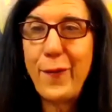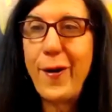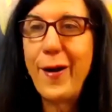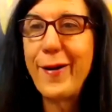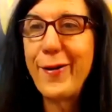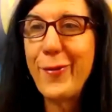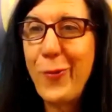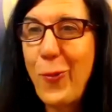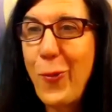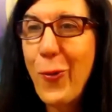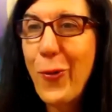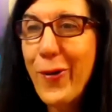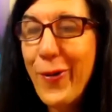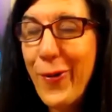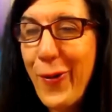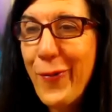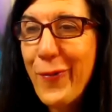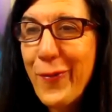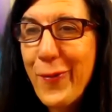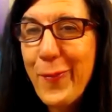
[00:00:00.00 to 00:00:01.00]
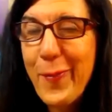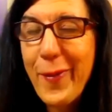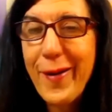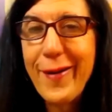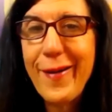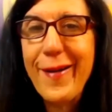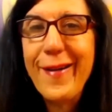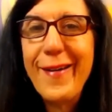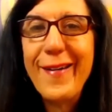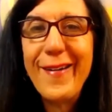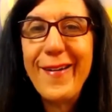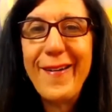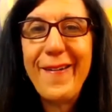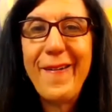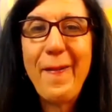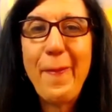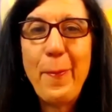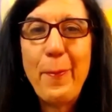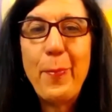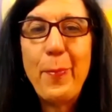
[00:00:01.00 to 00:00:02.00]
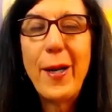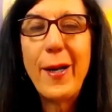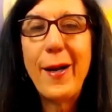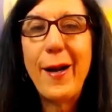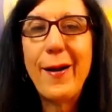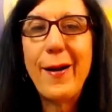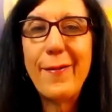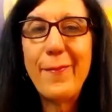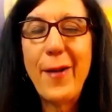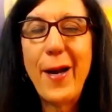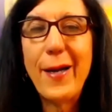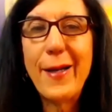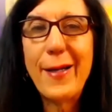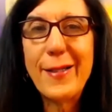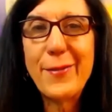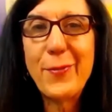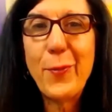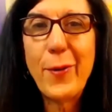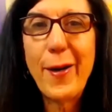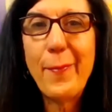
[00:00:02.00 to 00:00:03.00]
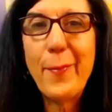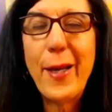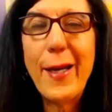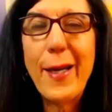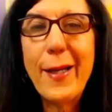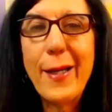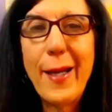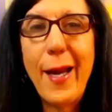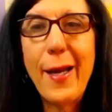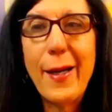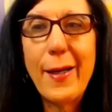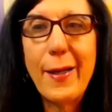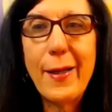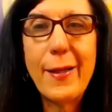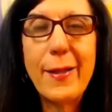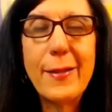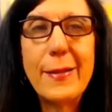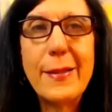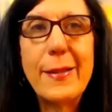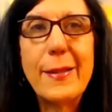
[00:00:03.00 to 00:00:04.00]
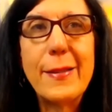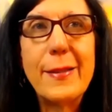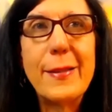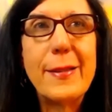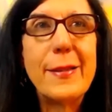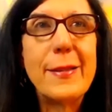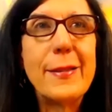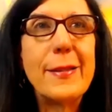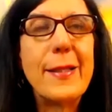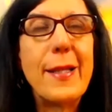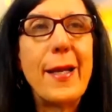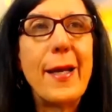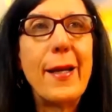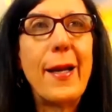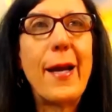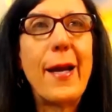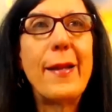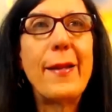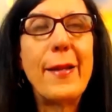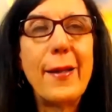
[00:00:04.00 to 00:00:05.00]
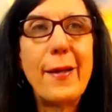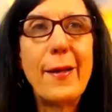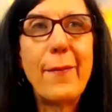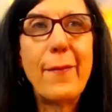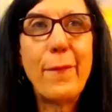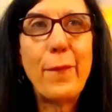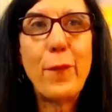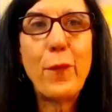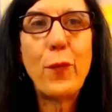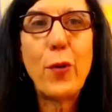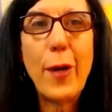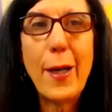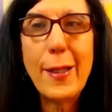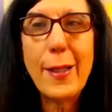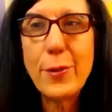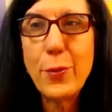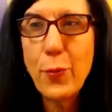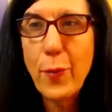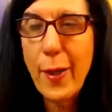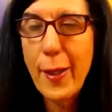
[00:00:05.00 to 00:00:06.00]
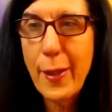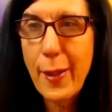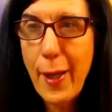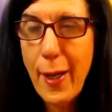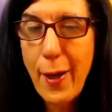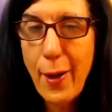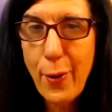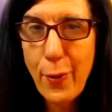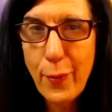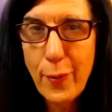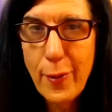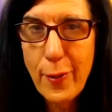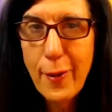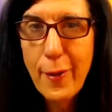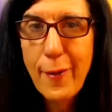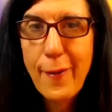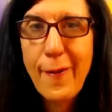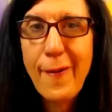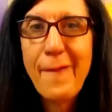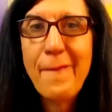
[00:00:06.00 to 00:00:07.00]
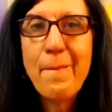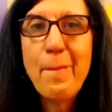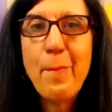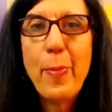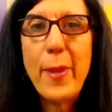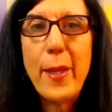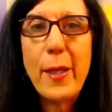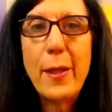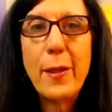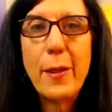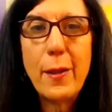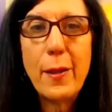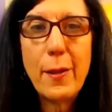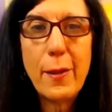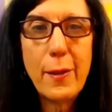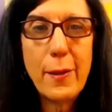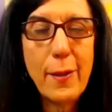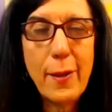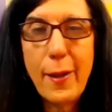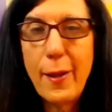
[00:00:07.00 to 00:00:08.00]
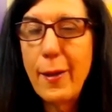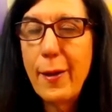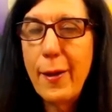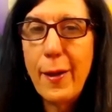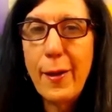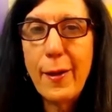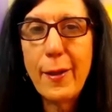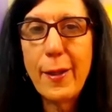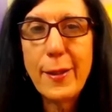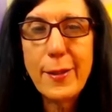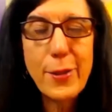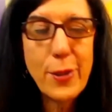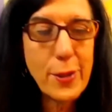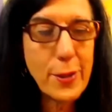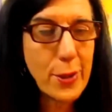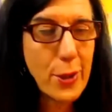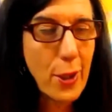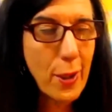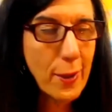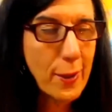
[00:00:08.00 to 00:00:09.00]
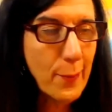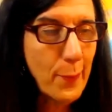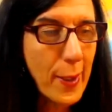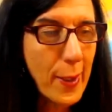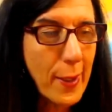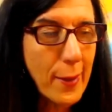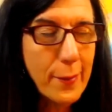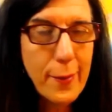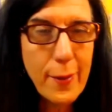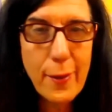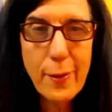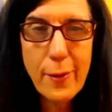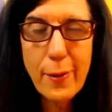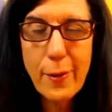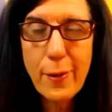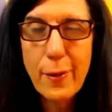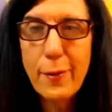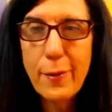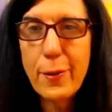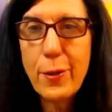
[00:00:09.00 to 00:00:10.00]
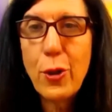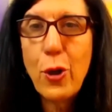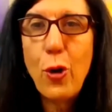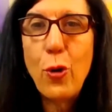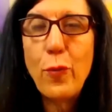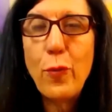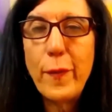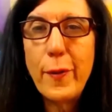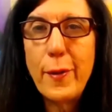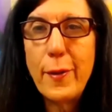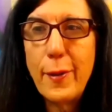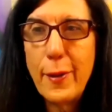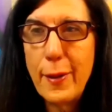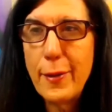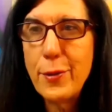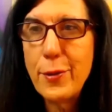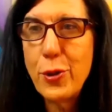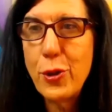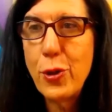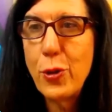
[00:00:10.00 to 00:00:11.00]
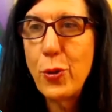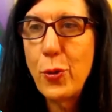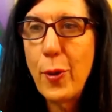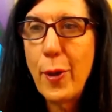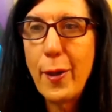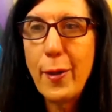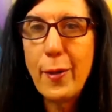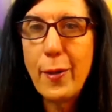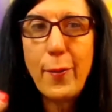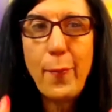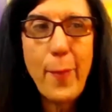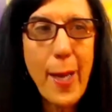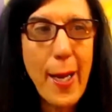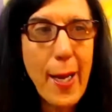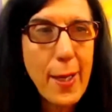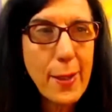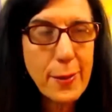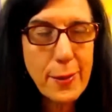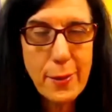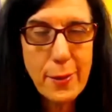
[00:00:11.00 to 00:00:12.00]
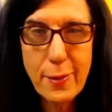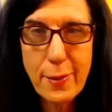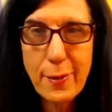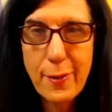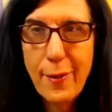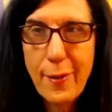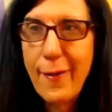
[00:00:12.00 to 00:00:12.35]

quite a war over but but I, I, guess what i'm getting at is is is that i think for us right now and, and and let's just talk about the covid issue and the masks